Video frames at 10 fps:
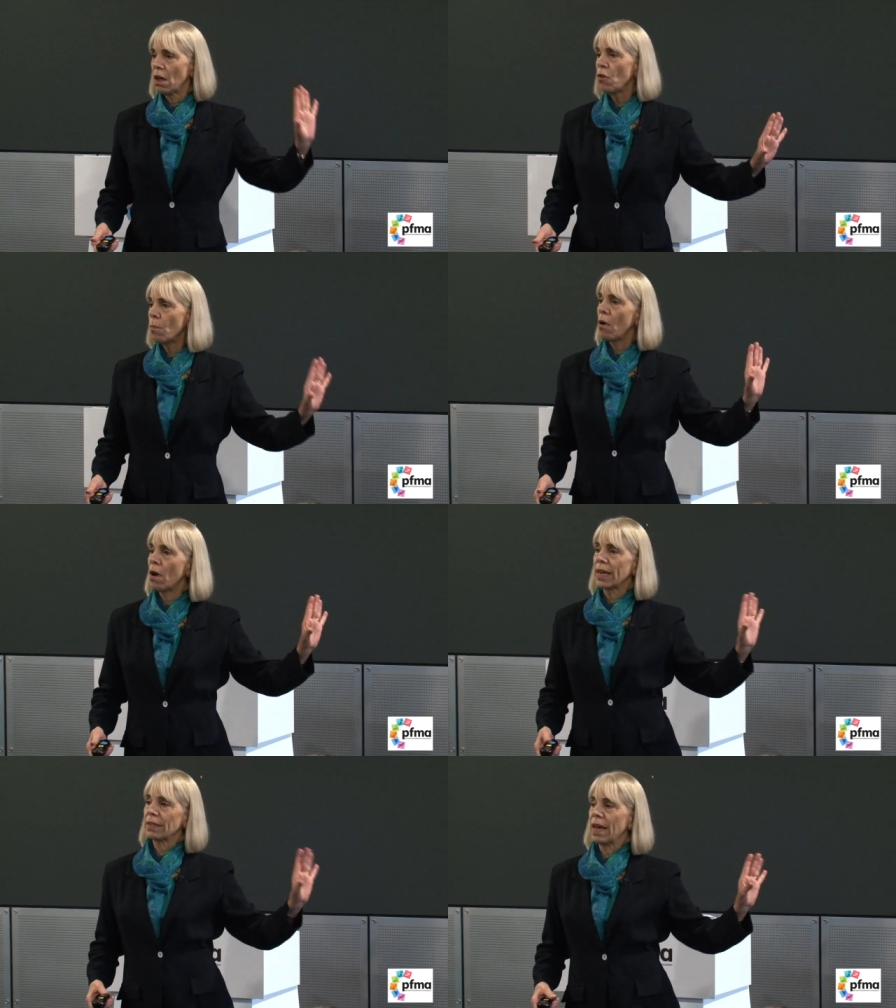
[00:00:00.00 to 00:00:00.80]
other
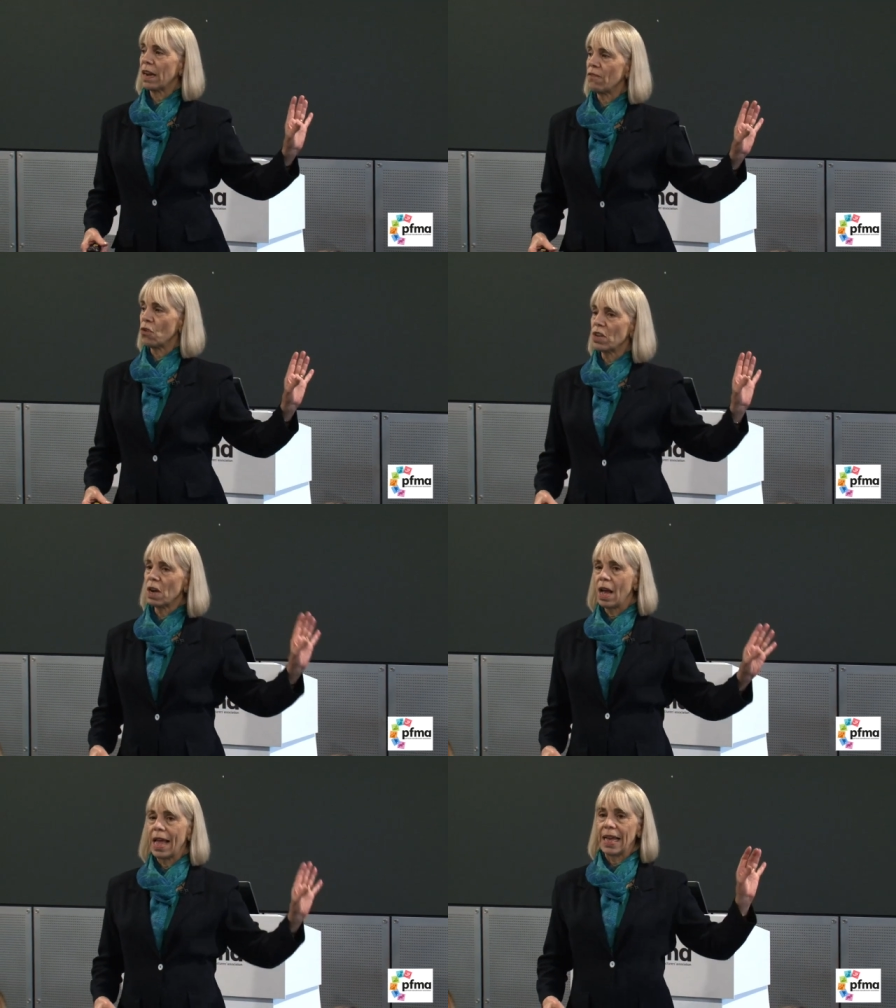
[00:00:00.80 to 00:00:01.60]
products out of your
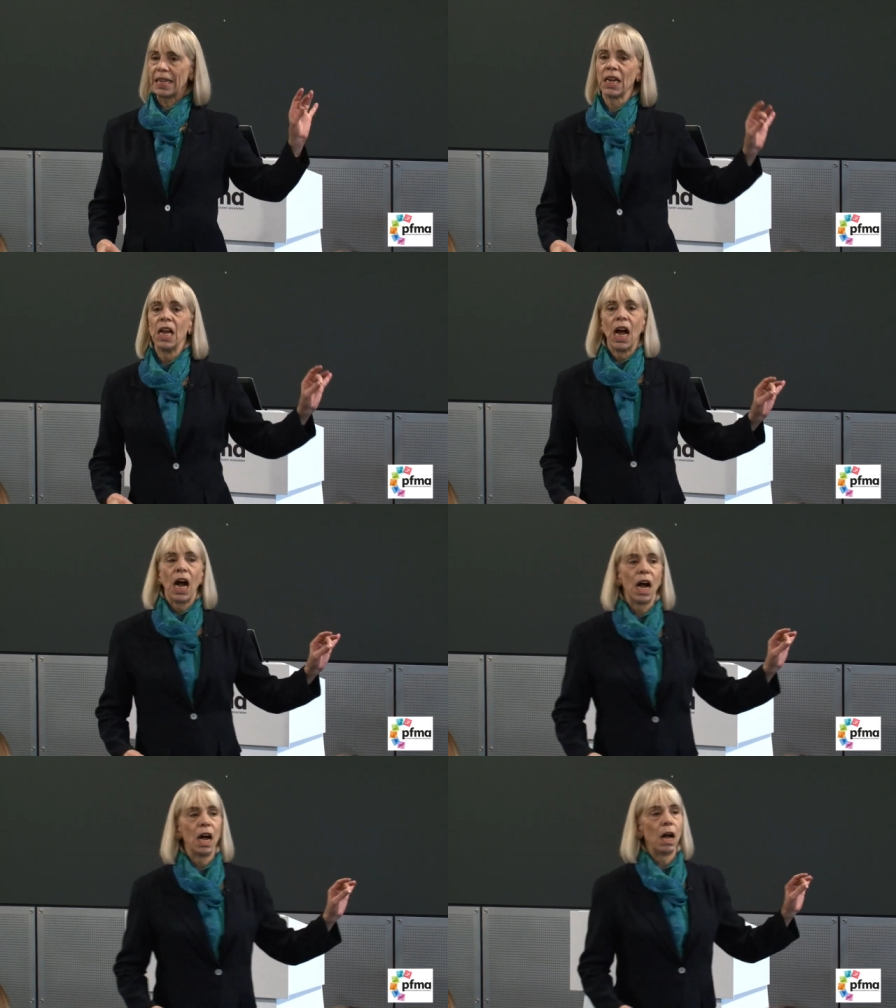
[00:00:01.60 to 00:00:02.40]
diet,
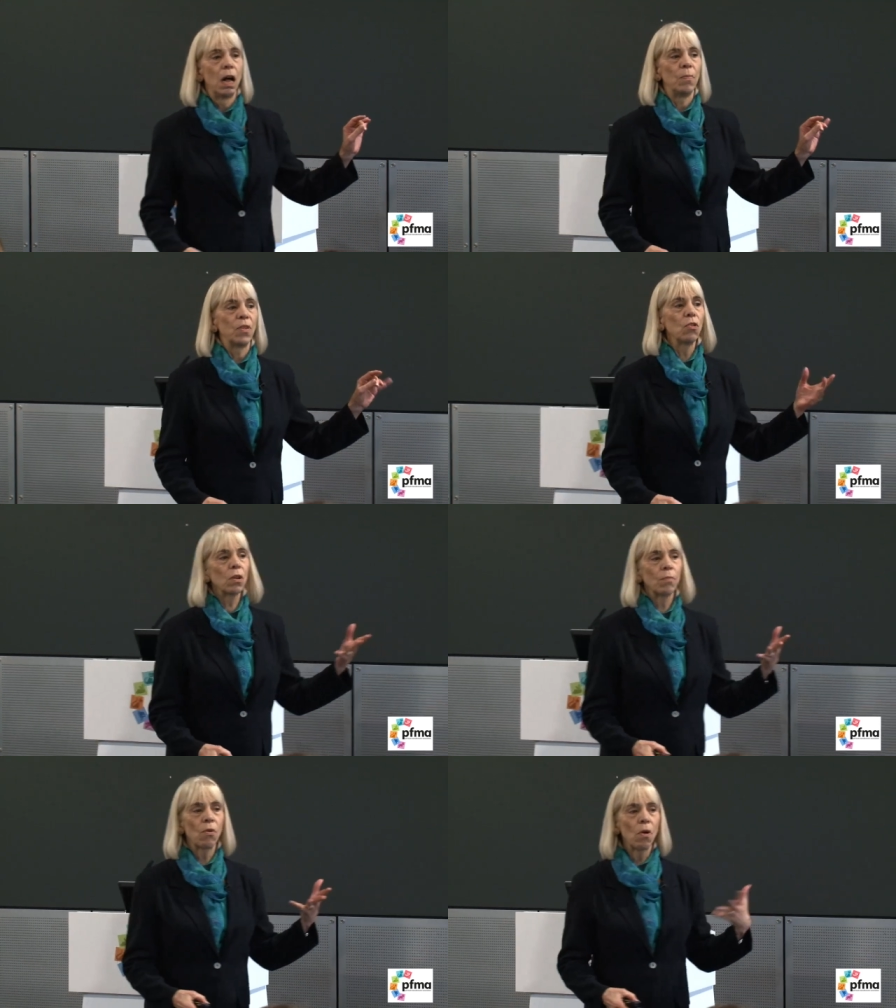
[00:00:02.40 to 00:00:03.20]
um,
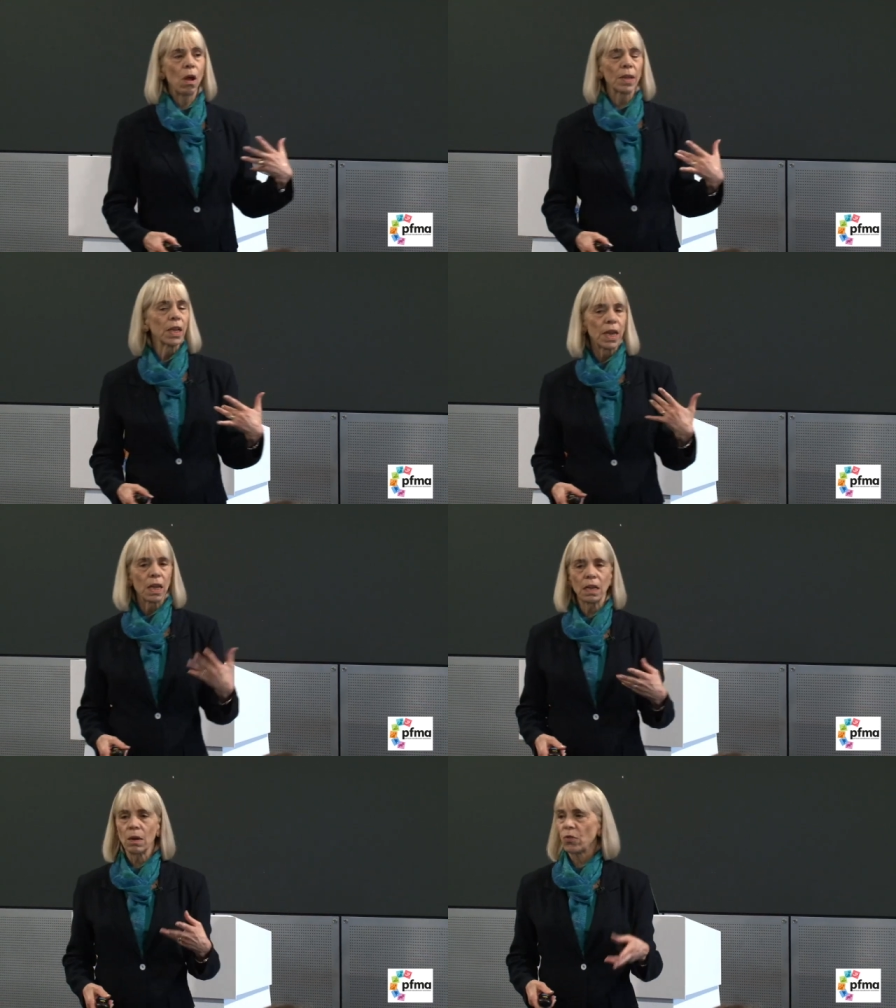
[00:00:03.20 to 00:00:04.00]
you're probably going to
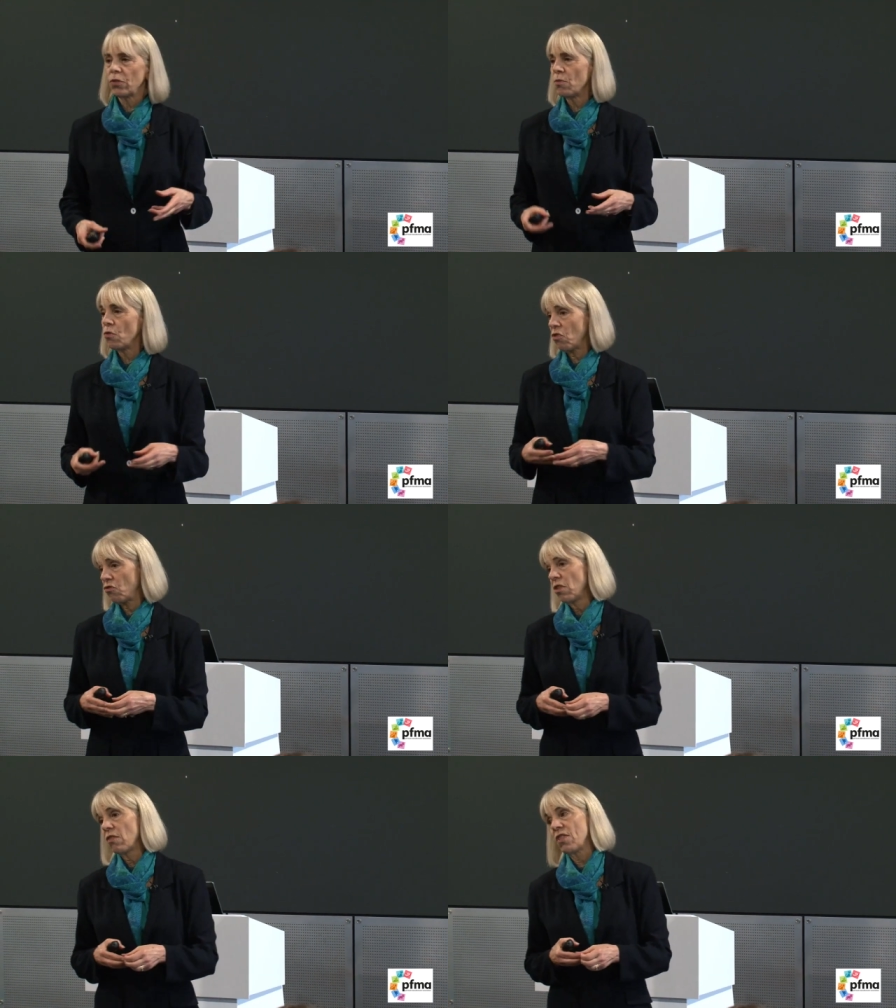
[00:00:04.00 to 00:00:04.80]
end up with some
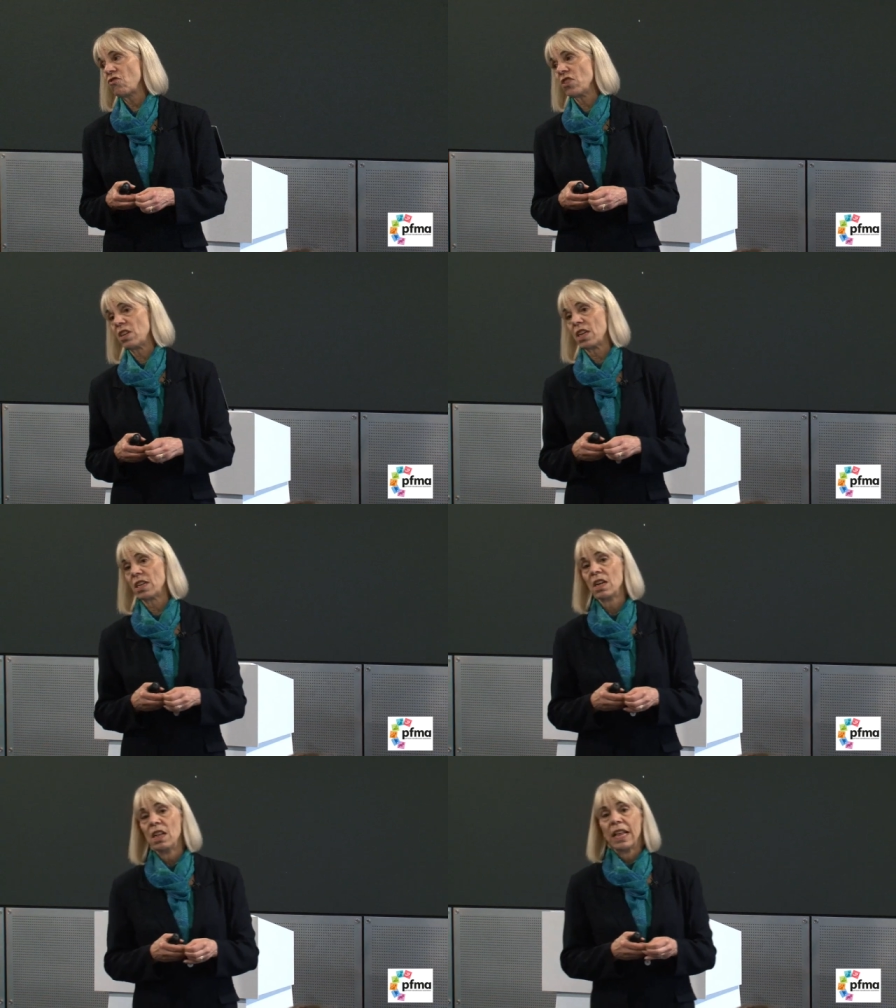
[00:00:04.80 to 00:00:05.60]
nutritional deficiencies.